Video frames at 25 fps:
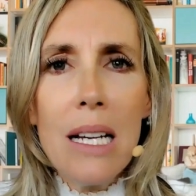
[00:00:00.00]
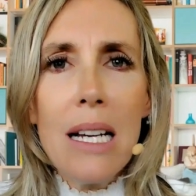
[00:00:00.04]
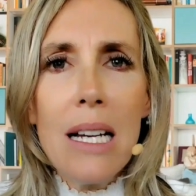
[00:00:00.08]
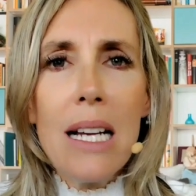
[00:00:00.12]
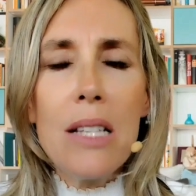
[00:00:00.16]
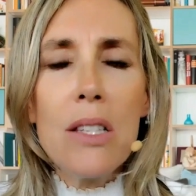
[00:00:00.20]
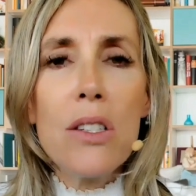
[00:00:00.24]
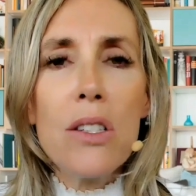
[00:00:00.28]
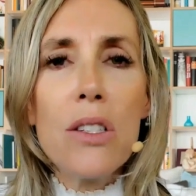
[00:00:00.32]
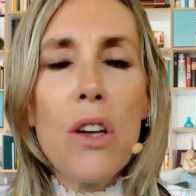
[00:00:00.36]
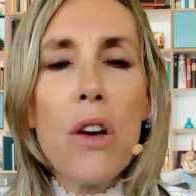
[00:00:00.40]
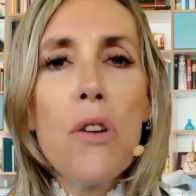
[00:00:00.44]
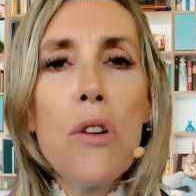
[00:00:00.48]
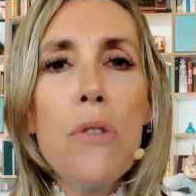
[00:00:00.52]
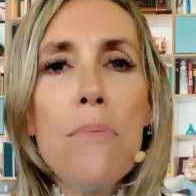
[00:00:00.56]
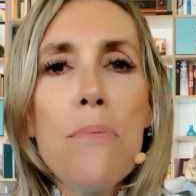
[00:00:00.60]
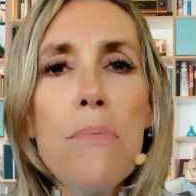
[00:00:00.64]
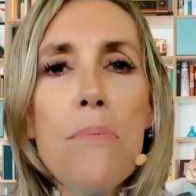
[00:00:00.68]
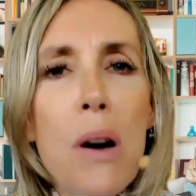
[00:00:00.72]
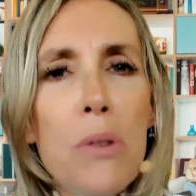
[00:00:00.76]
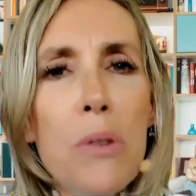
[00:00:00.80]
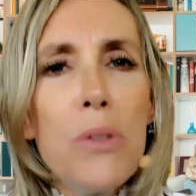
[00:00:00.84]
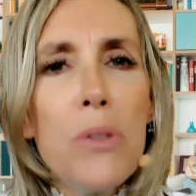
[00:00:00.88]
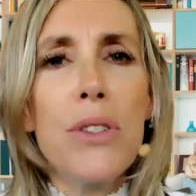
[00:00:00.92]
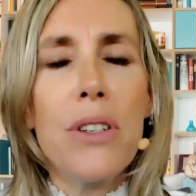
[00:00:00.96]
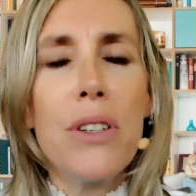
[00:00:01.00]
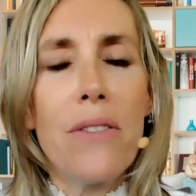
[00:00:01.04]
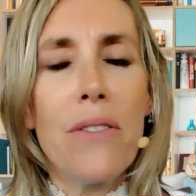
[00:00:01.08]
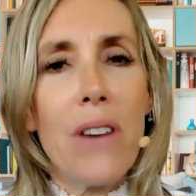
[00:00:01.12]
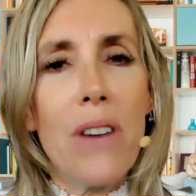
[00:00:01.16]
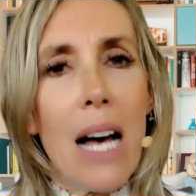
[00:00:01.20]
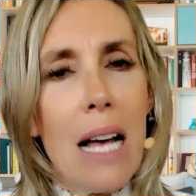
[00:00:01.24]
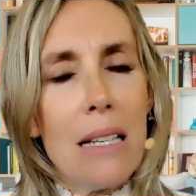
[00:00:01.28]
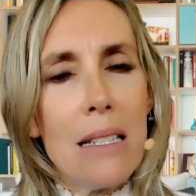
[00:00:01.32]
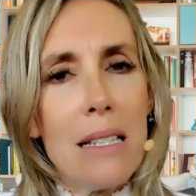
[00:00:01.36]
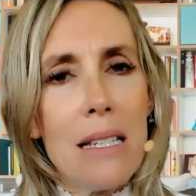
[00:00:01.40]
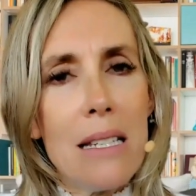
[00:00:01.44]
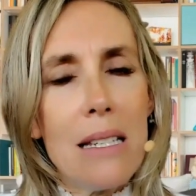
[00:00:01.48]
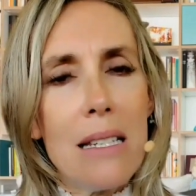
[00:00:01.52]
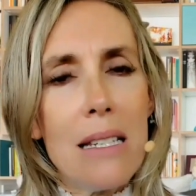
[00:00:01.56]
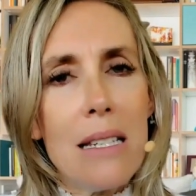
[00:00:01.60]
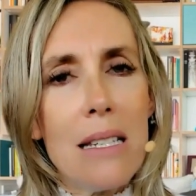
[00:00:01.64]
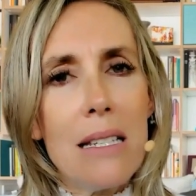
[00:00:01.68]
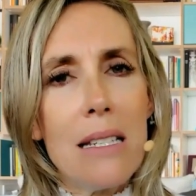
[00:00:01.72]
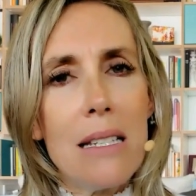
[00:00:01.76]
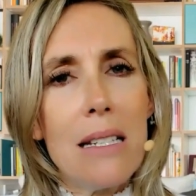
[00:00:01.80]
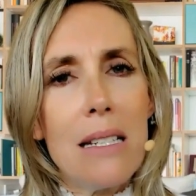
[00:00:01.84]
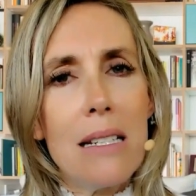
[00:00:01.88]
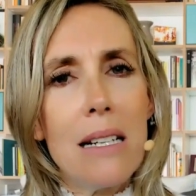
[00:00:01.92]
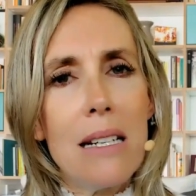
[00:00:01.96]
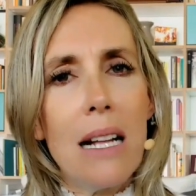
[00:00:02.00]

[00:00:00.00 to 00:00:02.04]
And so most of us